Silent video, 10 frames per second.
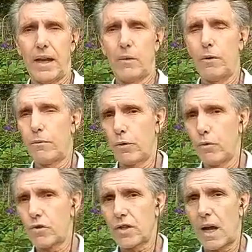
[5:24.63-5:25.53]
And we
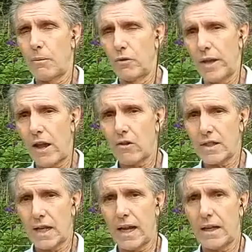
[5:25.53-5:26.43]
produce carbon
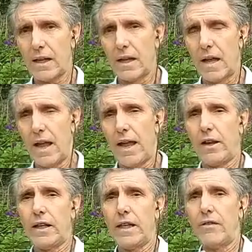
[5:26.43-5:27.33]
dioxide
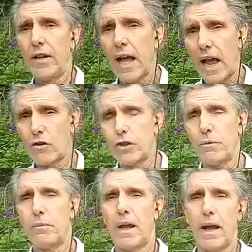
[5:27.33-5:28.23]
and leaving
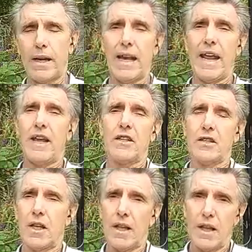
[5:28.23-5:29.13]
hydrogen behind as